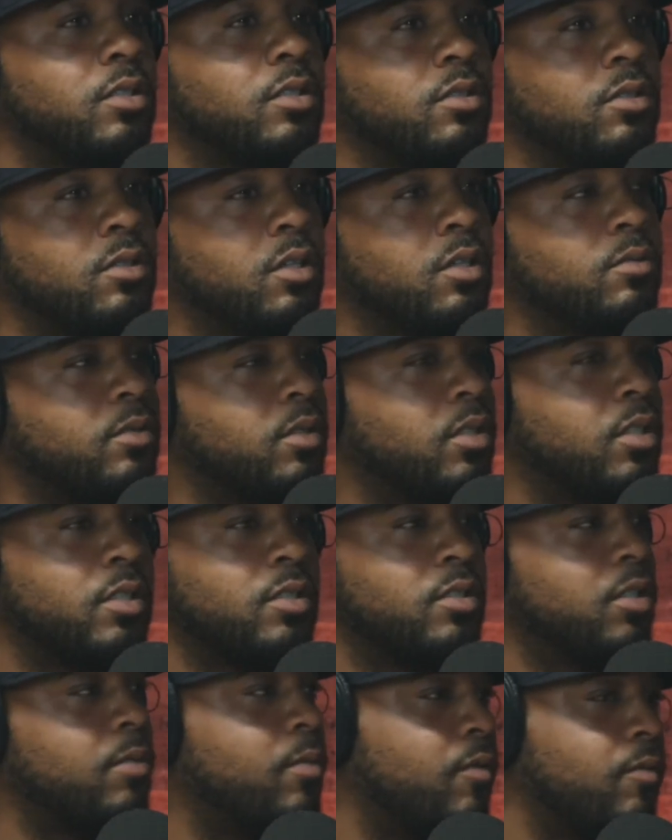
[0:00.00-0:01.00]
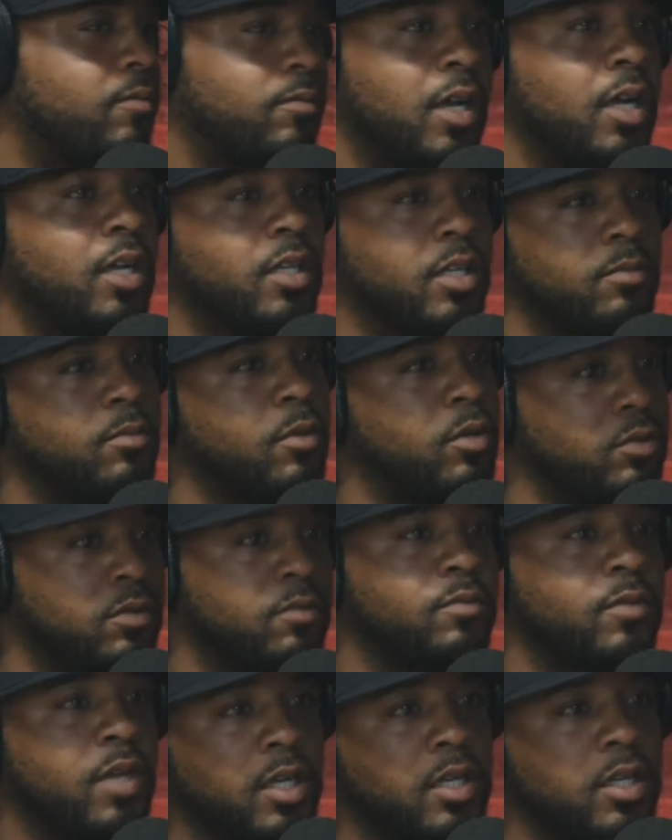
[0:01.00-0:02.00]
Right. You know what I'm saying? Some of them got most
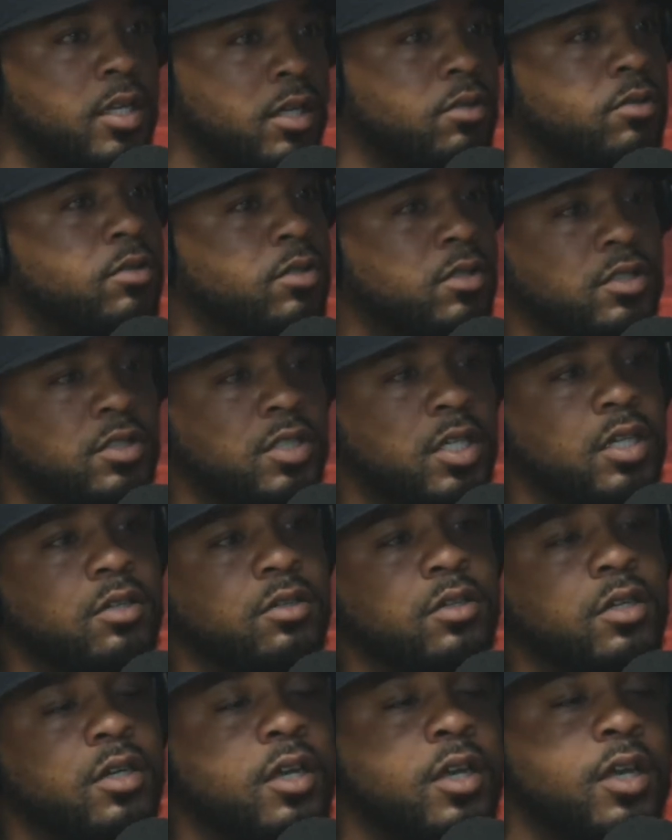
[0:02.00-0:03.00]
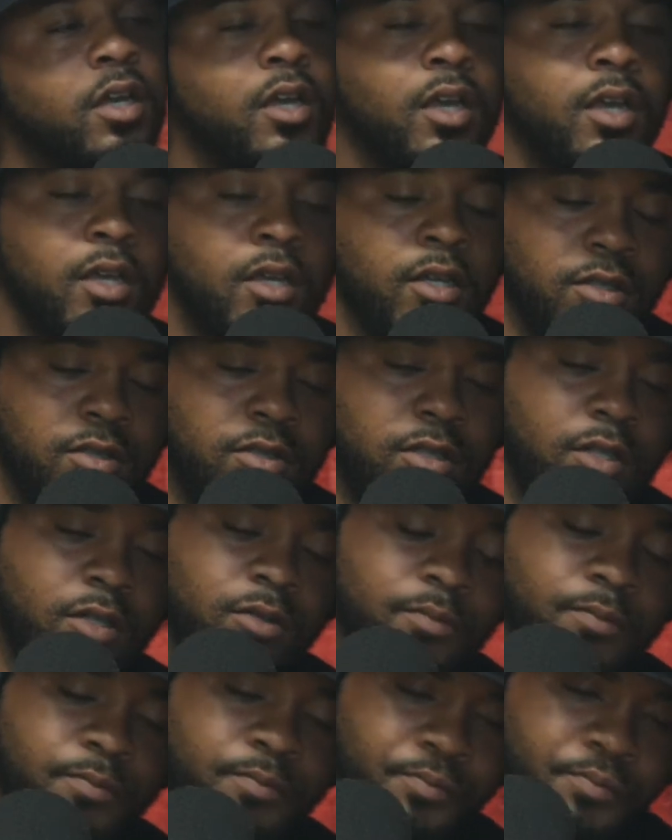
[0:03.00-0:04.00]
of them got killed in the jail. Right.
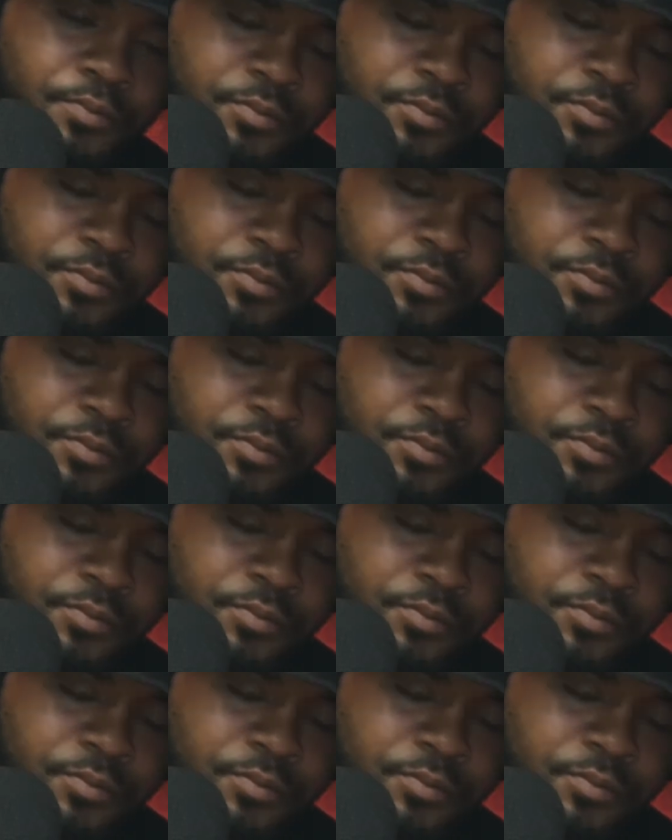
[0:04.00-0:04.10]
So,